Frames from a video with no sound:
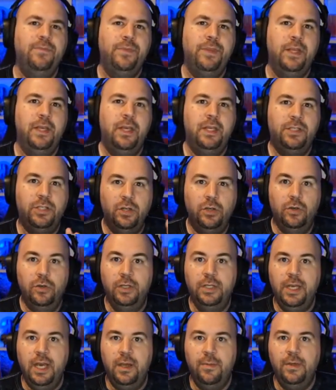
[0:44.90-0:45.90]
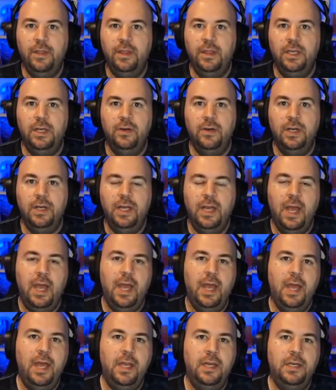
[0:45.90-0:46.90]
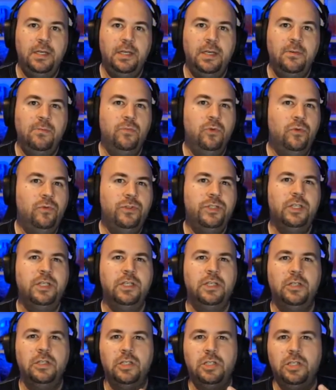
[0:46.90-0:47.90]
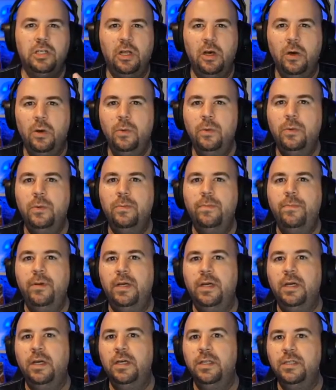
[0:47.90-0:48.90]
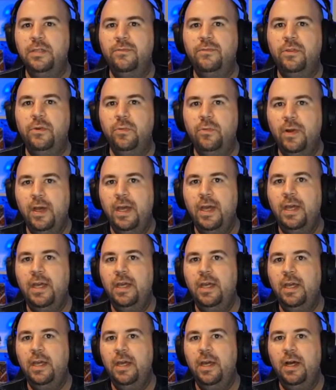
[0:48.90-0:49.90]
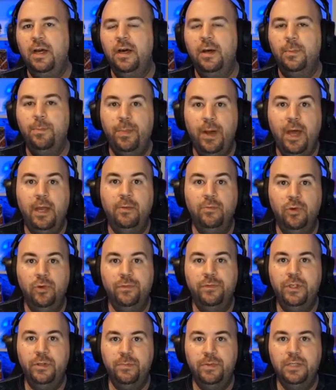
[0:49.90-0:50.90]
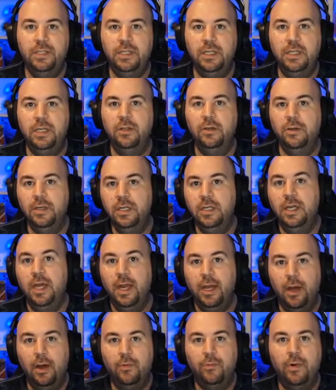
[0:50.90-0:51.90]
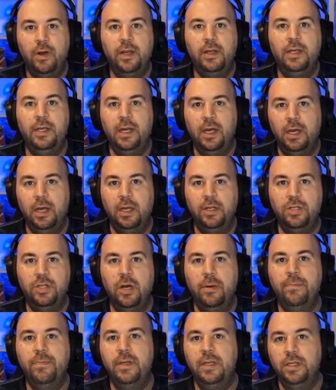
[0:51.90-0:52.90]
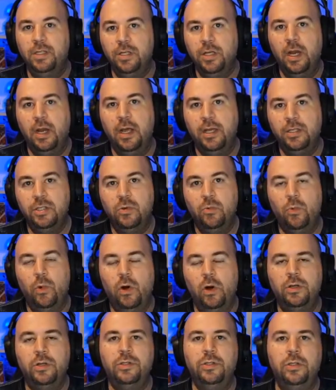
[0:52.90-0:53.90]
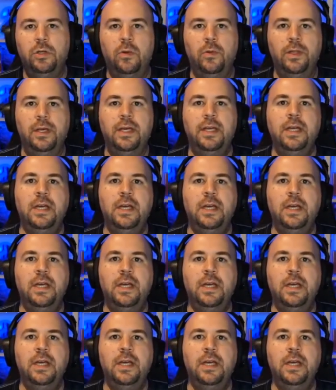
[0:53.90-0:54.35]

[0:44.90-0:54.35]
It's a good game in theory, and it moves a little slow because of the way Ben moves in particular. He cannot run, he cannot jump, he just kind of has to walk slowly.